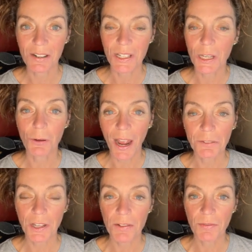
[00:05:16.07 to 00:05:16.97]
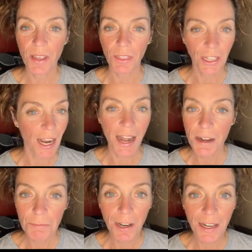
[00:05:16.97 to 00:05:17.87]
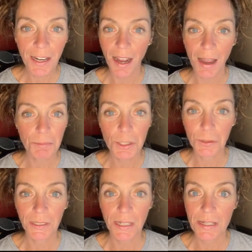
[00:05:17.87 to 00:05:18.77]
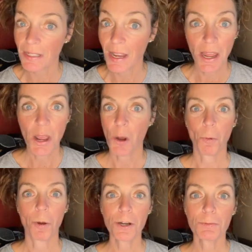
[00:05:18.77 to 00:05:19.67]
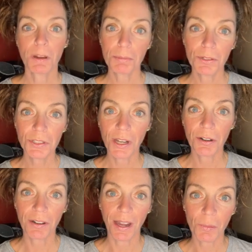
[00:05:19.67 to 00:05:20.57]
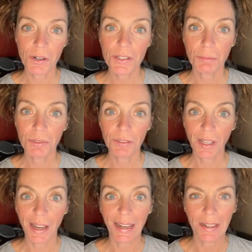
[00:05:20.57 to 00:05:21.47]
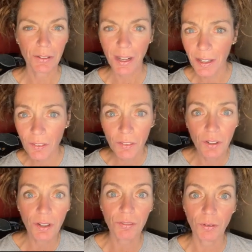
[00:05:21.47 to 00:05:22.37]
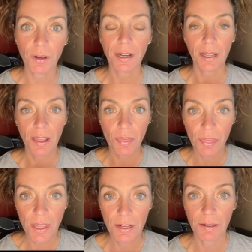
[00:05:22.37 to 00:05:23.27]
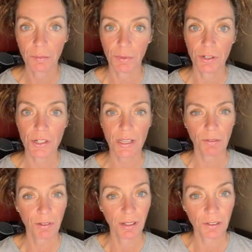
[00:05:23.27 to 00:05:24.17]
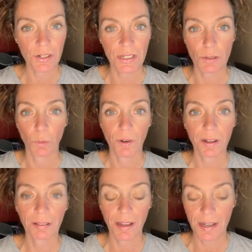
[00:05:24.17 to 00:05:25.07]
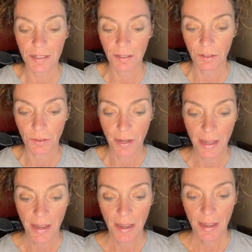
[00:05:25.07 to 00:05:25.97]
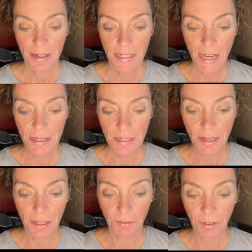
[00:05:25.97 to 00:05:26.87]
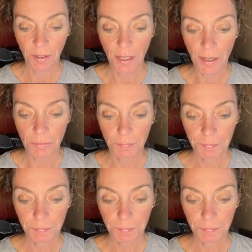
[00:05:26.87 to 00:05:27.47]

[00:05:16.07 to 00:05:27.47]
It's like you have to have faith, like I'm ready, I'm doing this. Where's my blue tunnel at? Where's the blue light? And you kind of look for it and then it emerges. I feel like there's this one last little test kind of a thing.